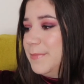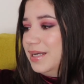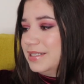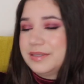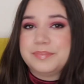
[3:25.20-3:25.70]

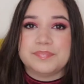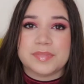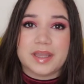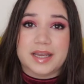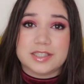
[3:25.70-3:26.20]
but
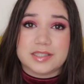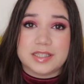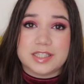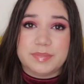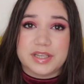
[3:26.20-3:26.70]
I just
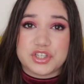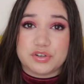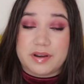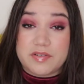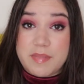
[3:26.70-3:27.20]
need to make
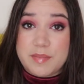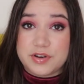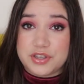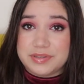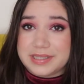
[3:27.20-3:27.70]
sure I remember
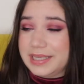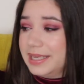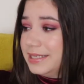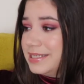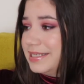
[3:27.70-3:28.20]
using
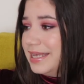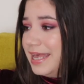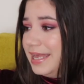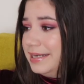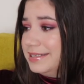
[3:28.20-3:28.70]
it
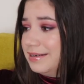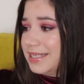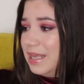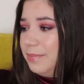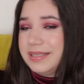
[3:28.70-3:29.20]
and not
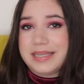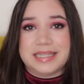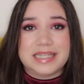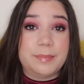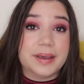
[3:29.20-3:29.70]
keep it
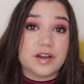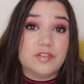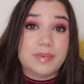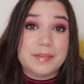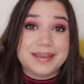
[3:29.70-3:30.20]
in the back
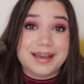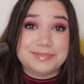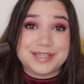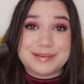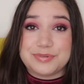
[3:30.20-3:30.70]
of my
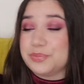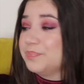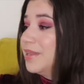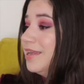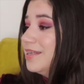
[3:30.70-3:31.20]
makeup table.
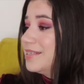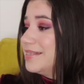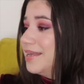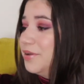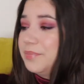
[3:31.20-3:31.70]

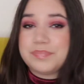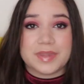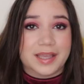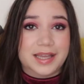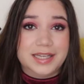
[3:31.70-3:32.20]
So
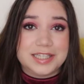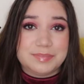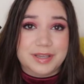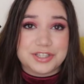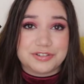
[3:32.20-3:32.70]
I need to
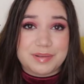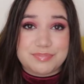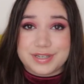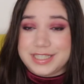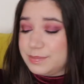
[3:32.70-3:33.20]
make sure I
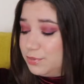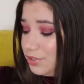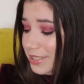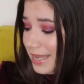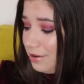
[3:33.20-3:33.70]
bring this
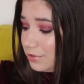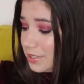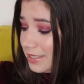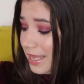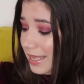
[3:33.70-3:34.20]
beauty out,
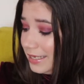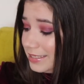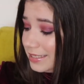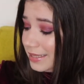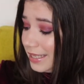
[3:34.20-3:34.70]

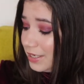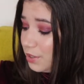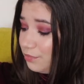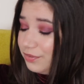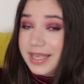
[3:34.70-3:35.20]
and then
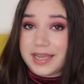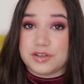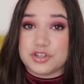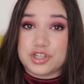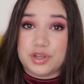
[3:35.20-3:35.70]
hopefully I
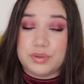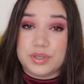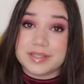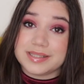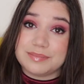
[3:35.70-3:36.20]
can show
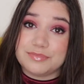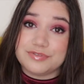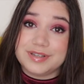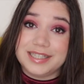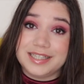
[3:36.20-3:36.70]
you some
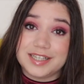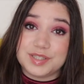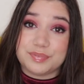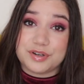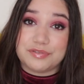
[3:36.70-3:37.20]
really
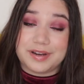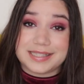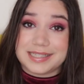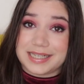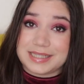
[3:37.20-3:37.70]
nice
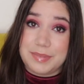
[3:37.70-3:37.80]
progress next